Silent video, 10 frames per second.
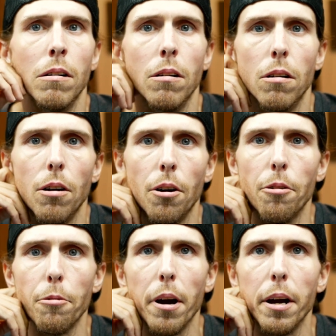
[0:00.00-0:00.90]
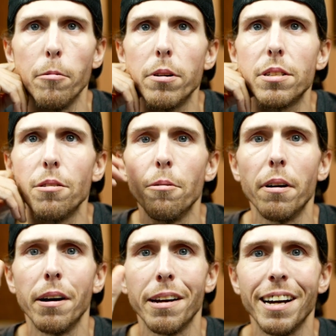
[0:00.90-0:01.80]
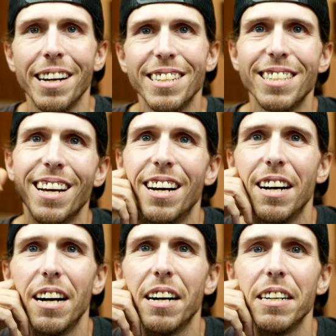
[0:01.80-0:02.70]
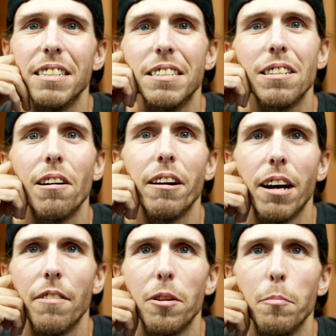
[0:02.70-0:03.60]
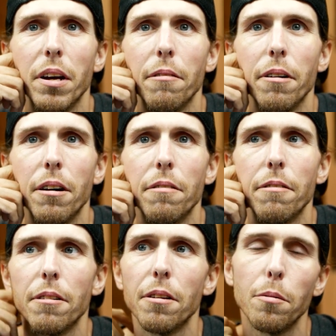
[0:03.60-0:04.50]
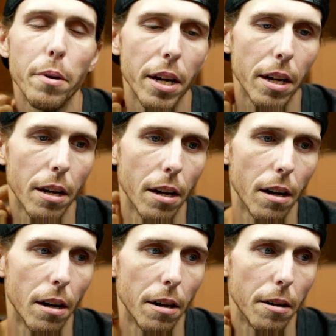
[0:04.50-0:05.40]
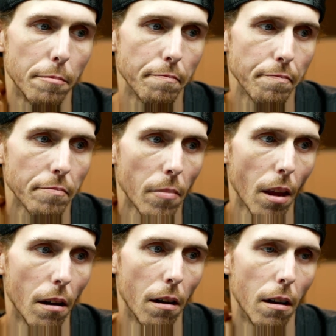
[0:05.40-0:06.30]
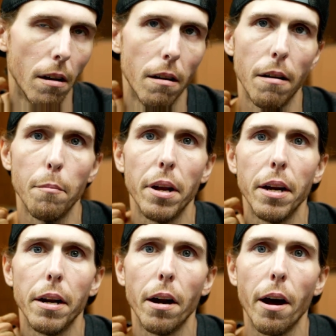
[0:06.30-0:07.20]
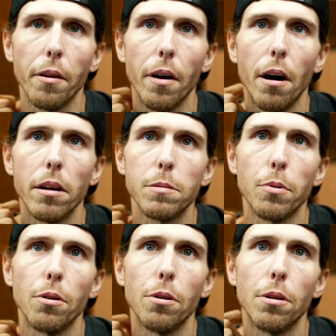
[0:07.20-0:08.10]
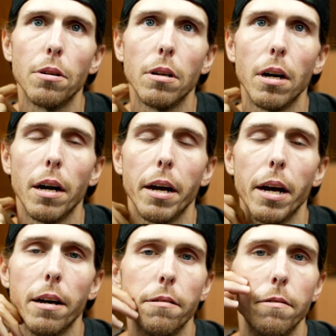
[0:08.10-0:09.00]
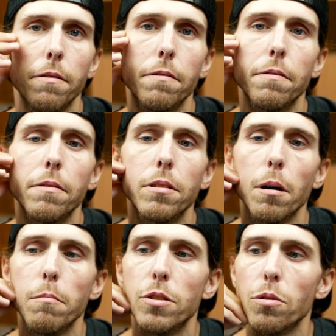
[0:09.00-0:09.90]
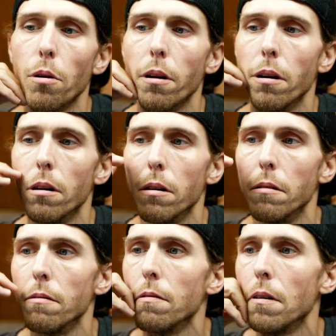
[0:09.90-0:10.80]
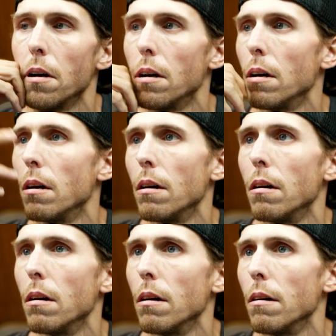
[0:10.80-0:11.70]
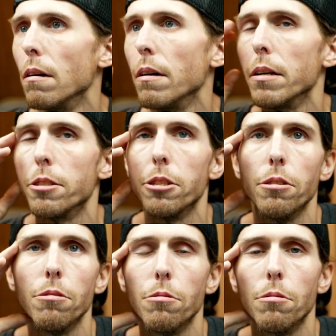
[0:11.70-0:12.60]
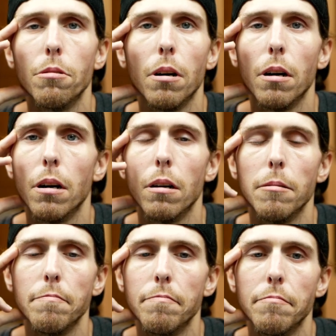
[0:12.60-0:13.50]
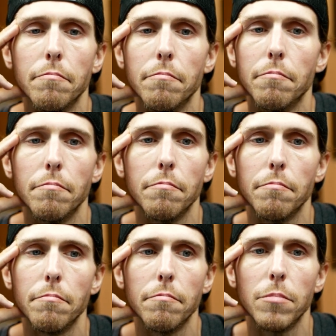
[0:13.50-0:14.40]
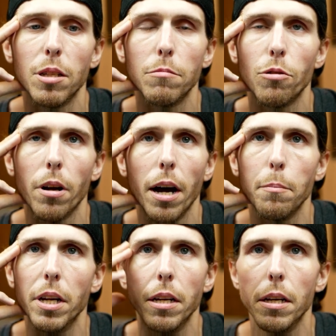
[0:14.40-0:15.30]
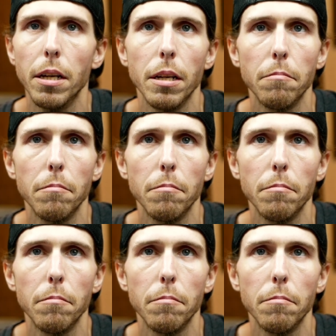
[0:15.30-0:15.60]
All right, what's going on, guys? Hi, sorry I haven't been around for a little bit. I've been in and out of the hospital. I have some sort of issue, some sort of IBD,